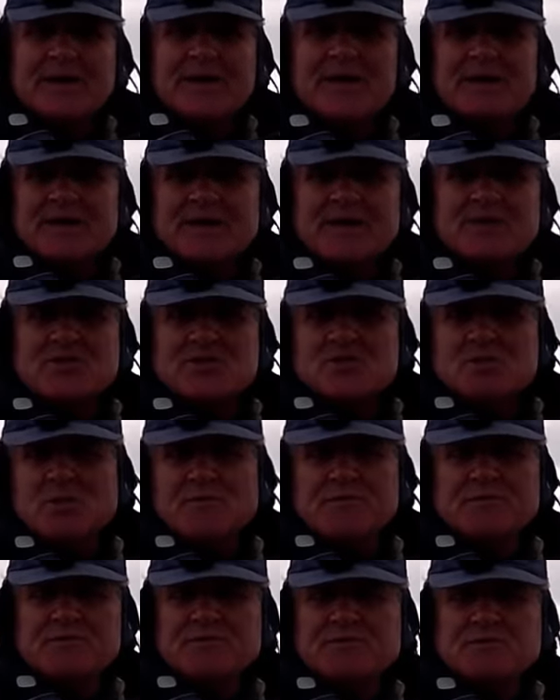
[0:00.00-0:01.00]
and they do
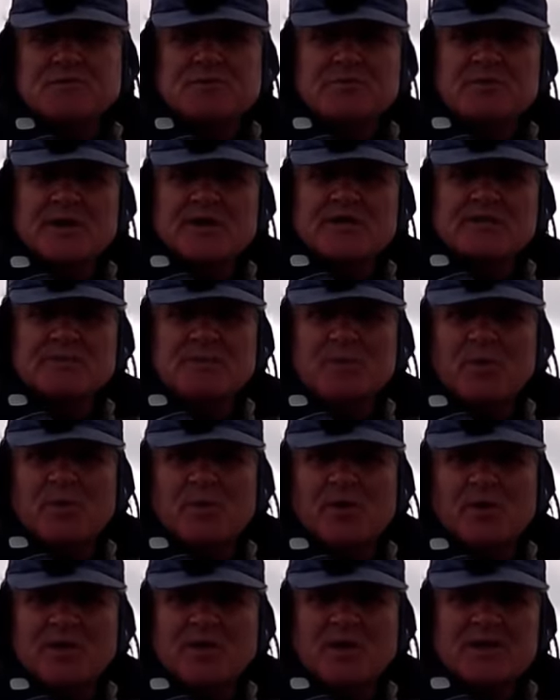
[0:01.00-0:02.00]
offer some great
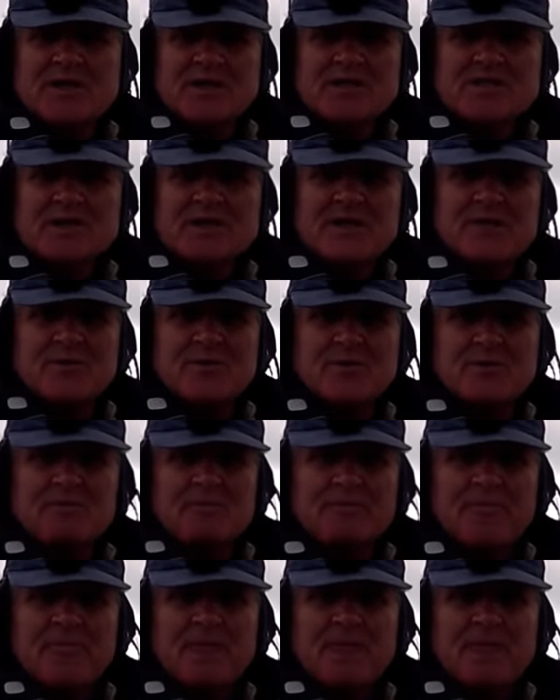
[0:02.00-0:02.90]
sport on light tackle.